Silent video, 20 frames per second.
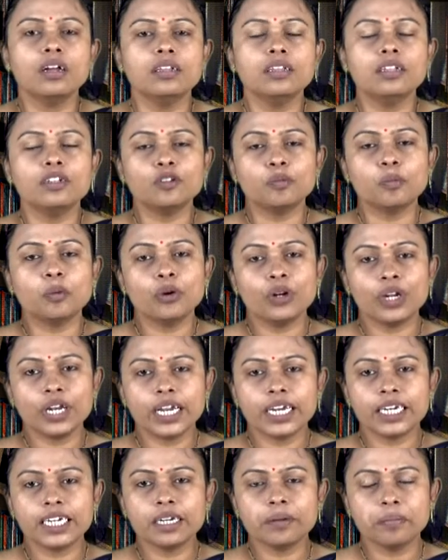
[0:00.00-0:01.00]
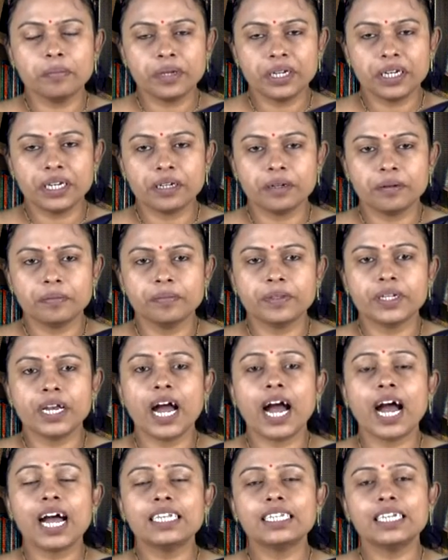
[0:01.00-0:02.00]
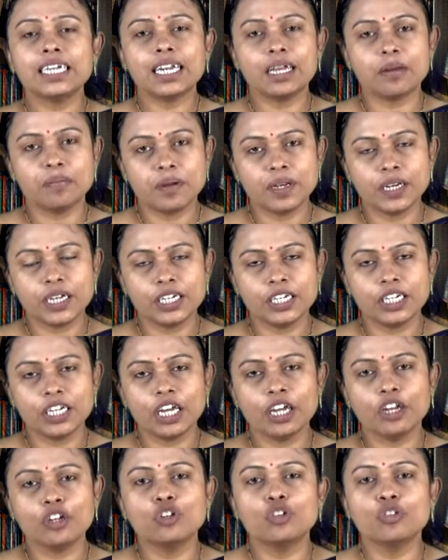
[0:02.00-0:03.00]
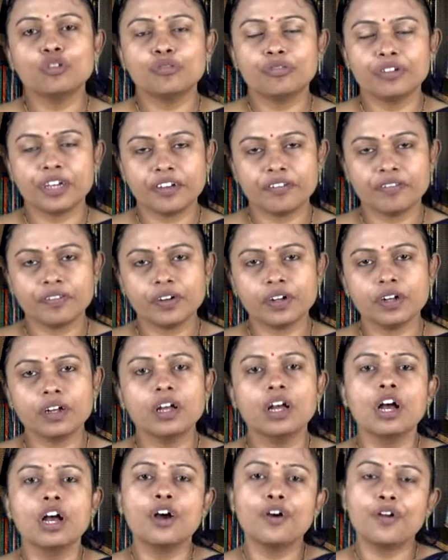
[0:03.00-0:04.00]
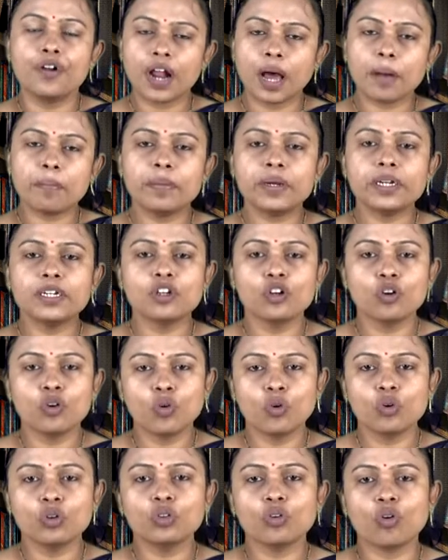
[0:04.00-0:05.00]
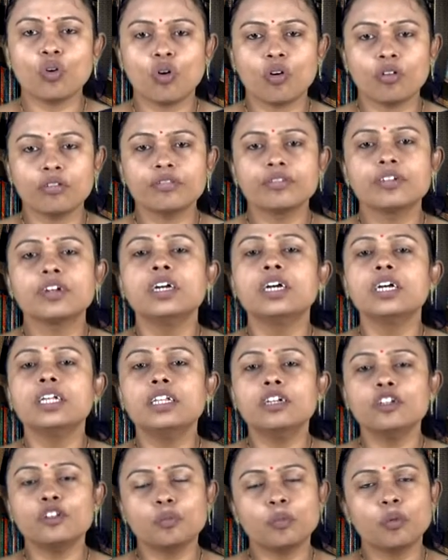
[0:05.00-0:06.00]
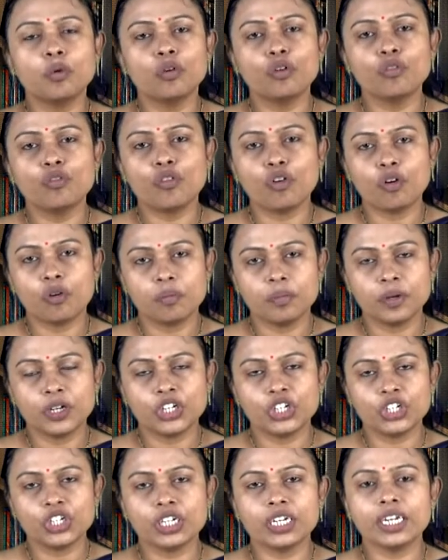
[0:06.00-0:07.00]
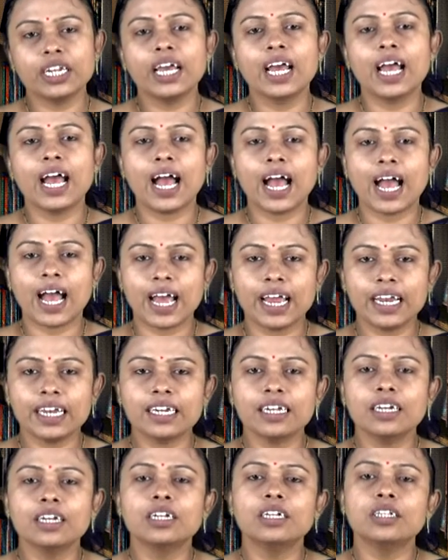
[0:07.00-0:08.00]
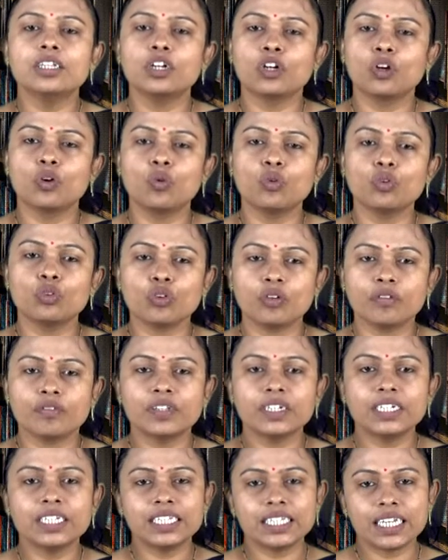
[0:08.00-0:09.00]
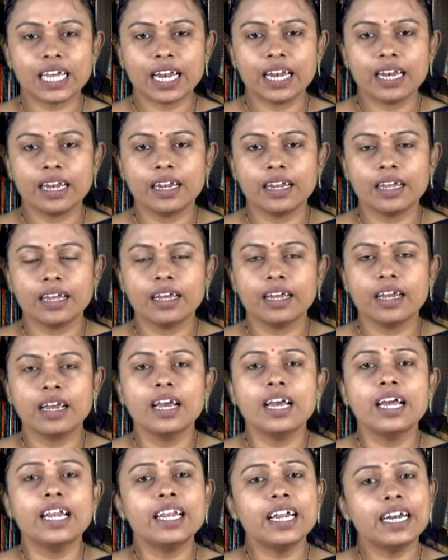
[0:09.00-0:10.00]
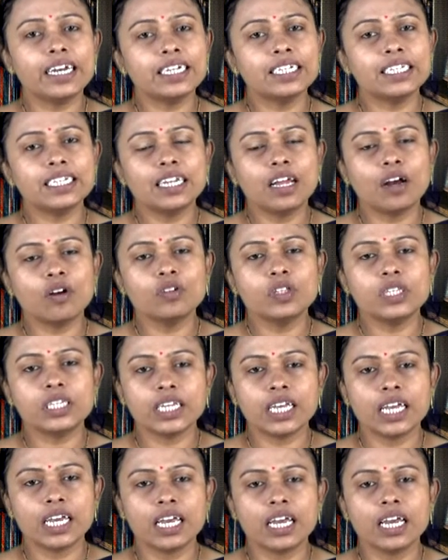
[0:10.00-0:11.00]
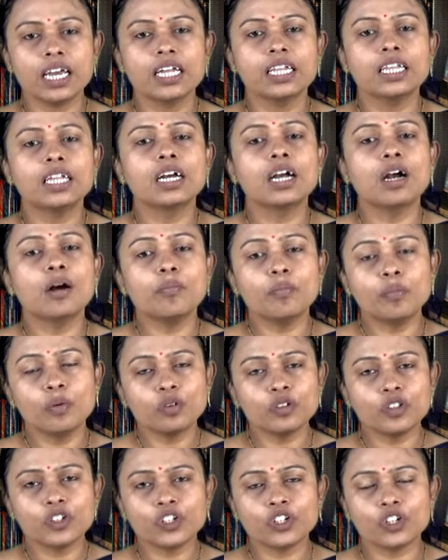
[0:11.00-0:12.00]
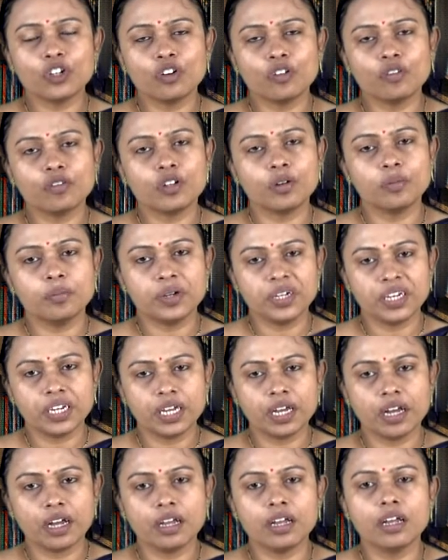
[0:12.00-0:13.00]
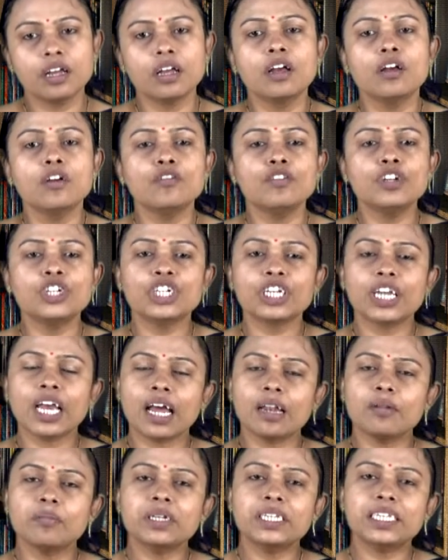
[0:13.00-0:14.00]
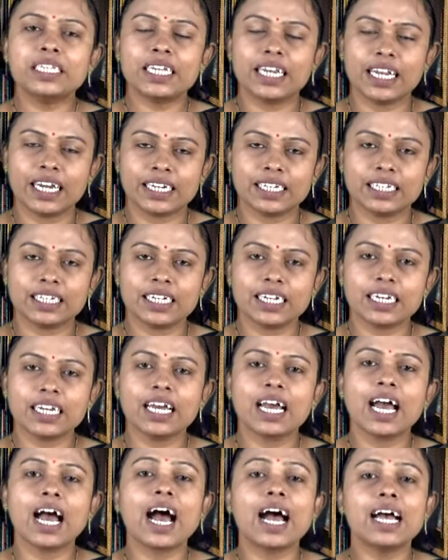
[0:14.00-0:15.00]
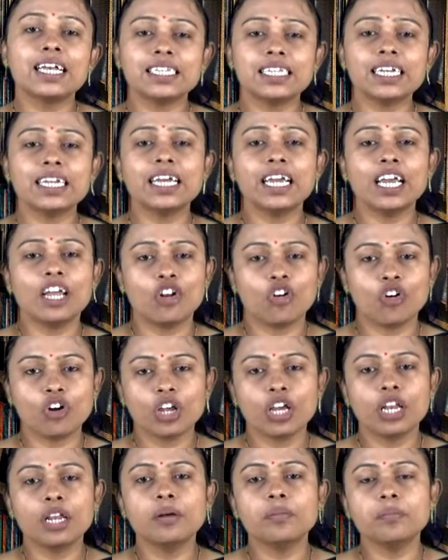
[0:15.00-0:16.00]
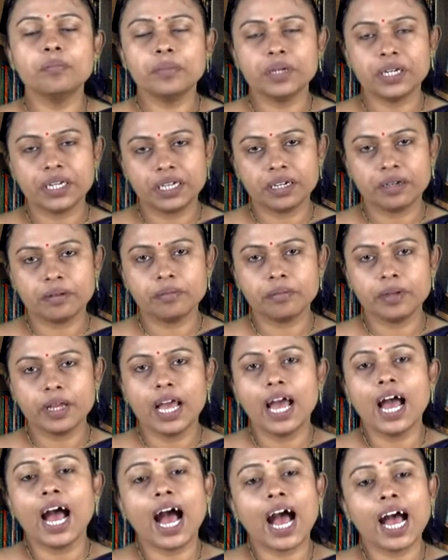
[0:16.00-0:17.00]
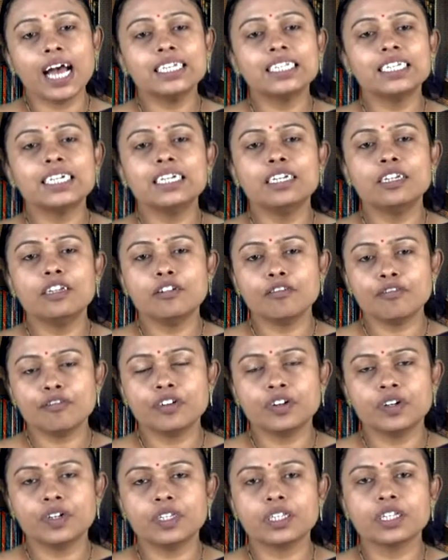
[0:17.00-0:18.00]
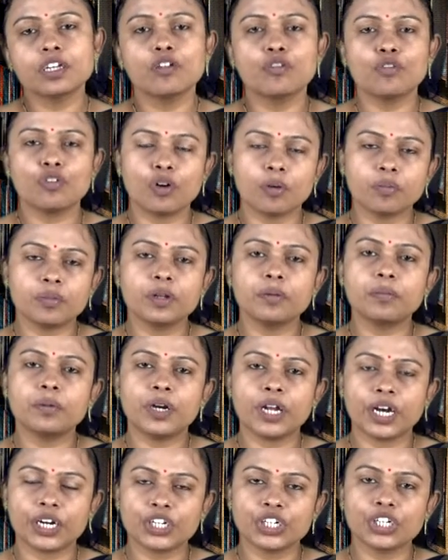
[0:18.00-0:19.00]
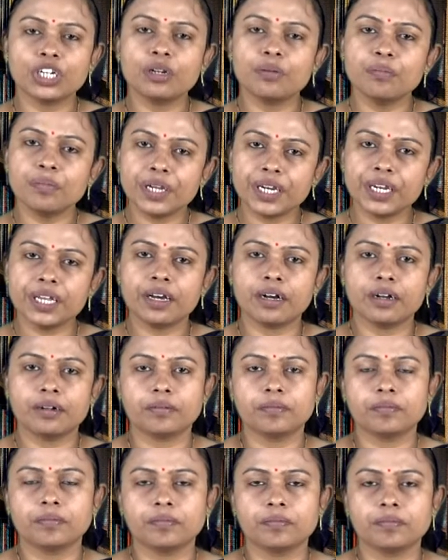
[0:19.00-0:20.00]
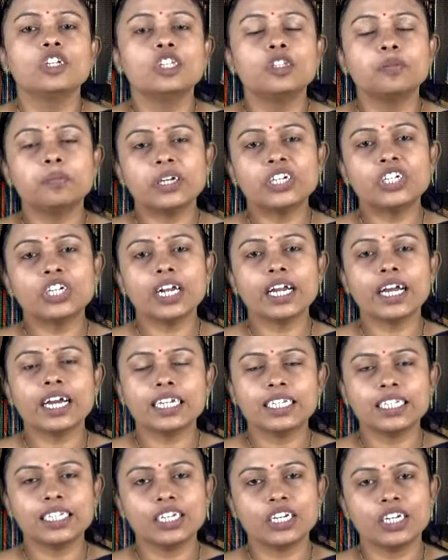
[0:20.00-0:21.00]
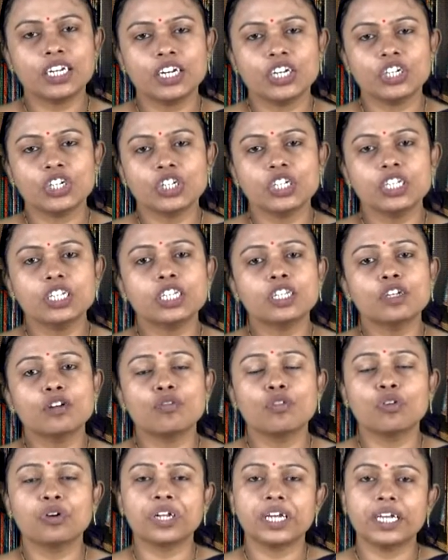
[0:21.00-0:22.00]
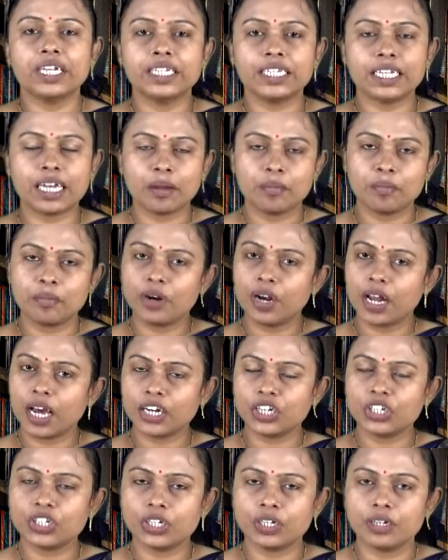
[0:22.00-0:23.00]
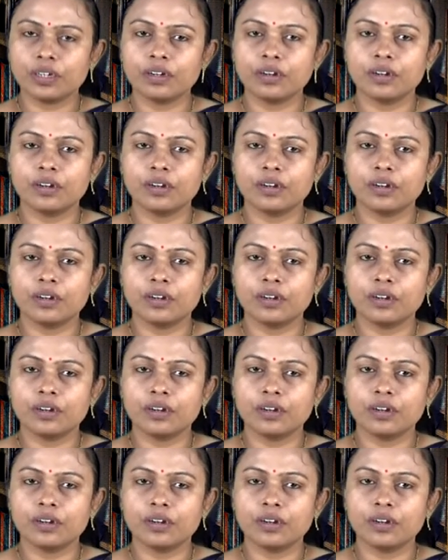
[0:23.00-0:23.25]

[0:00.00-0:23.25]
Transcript: The sporulating medium has an ability to favor rapid growth of the spore formation and the growth of the cell. Let us now see the composition of the media, which can be selected as an inoculum medium as it differs from the production media. Special considerations for enzyme production.